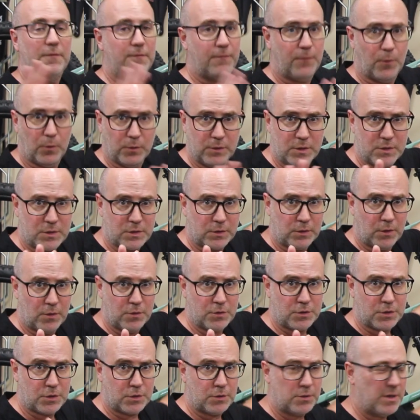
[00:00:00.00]
Full
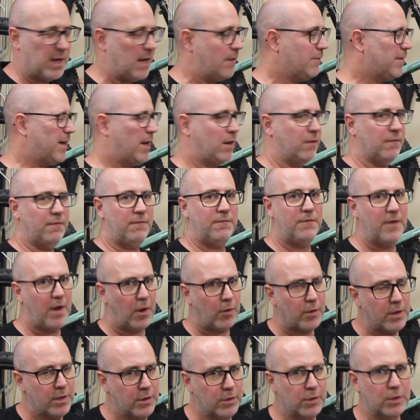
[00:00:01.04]
disclosure, I've got a
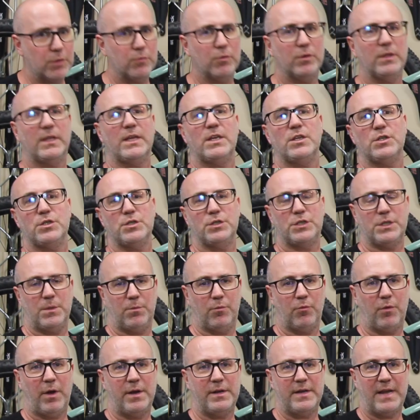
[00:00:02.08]
very good
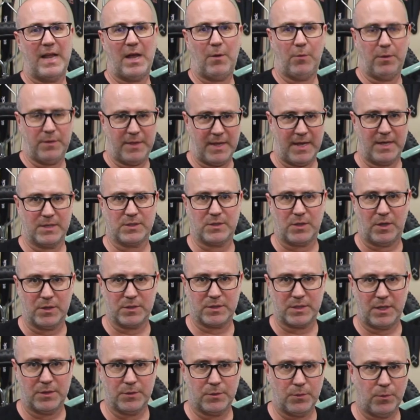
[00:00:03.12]
relationship right now with S R
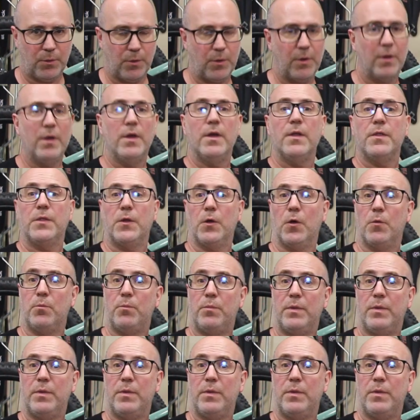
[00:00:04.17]
Suntour. They're a